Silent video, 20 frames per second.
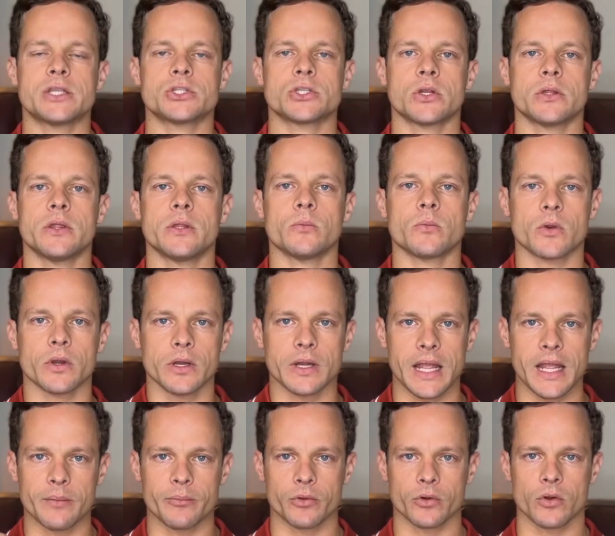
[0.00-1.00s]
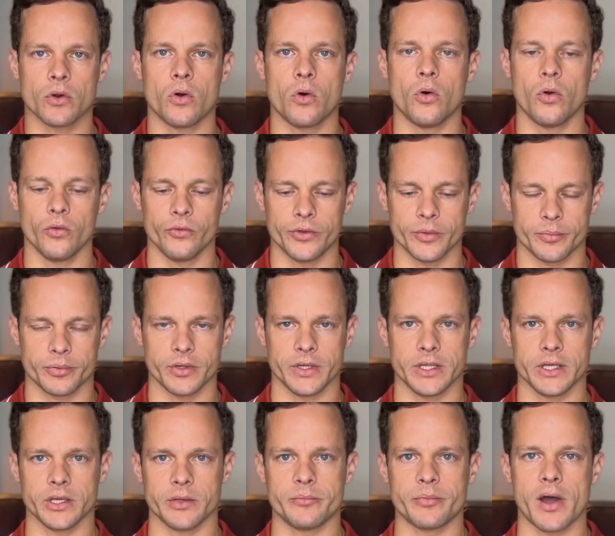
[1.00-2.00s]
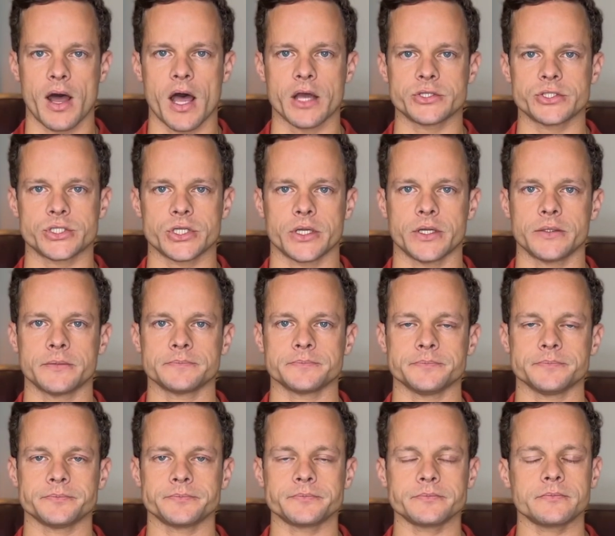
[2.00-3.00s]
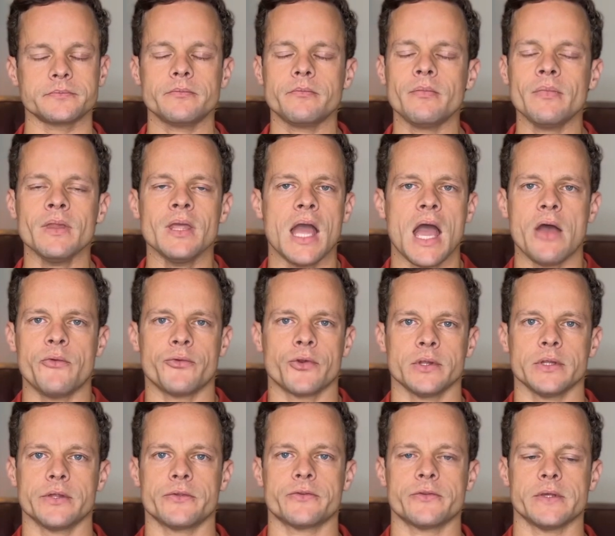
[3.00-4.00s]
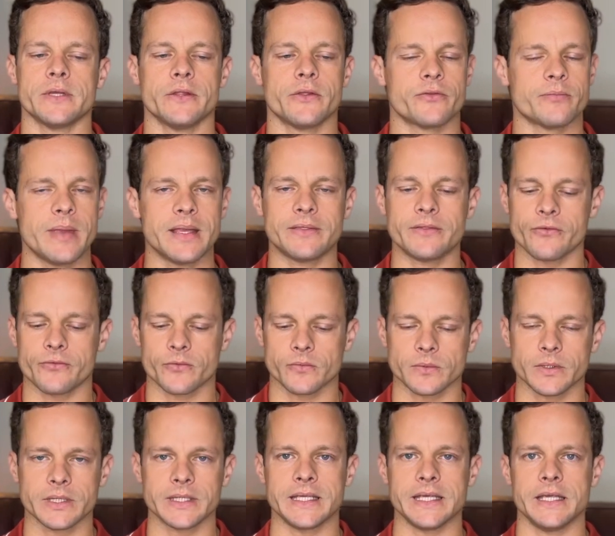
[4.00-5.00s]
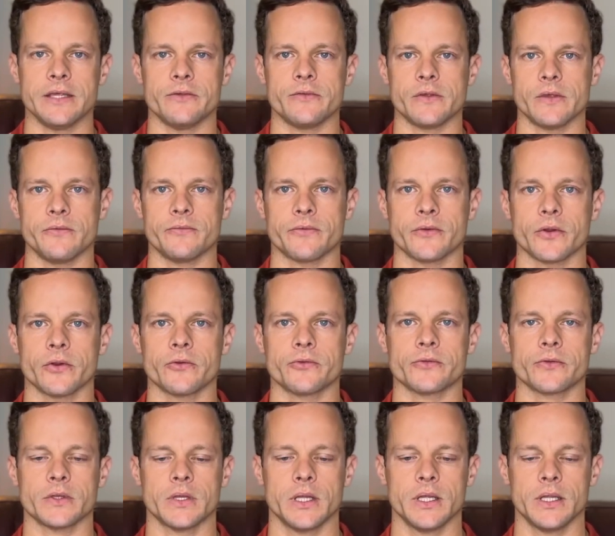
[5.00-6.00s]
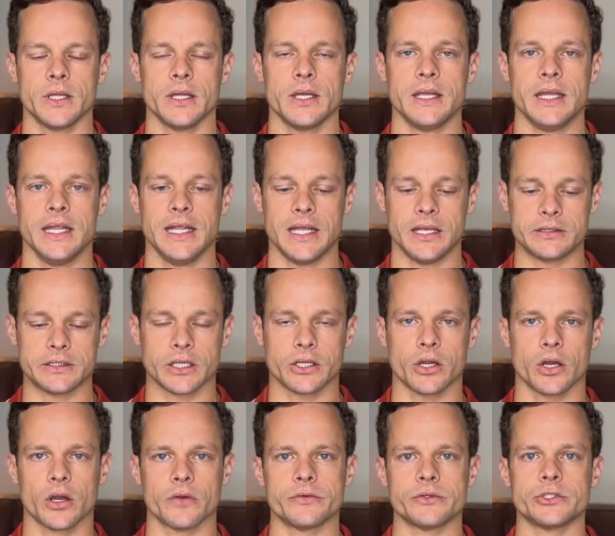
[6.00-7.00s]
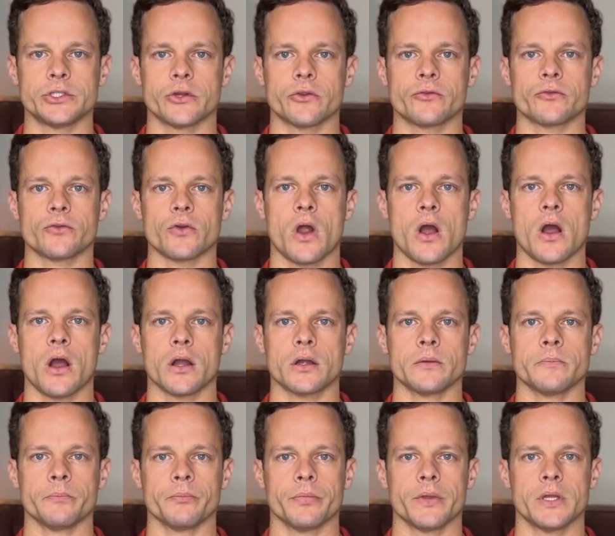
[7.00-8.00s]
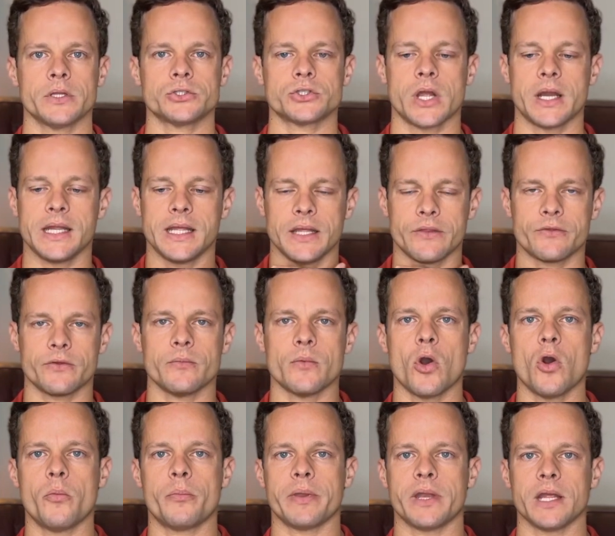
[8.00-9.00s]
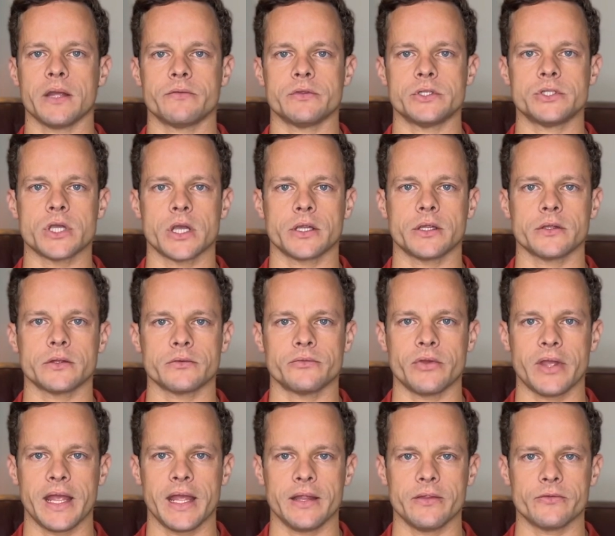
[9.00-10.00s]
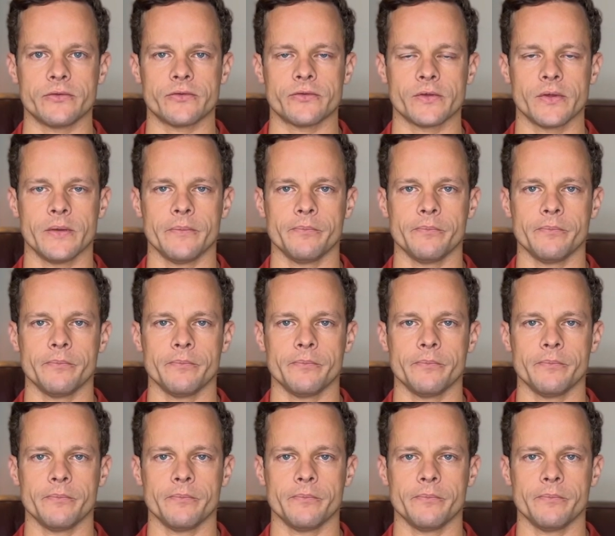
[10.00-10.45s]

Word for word: sure that we're able to hold a pretty good posture effortlessly. Let's make this really easy first and get the curvature strong. Try to get some opening of the jugular veins.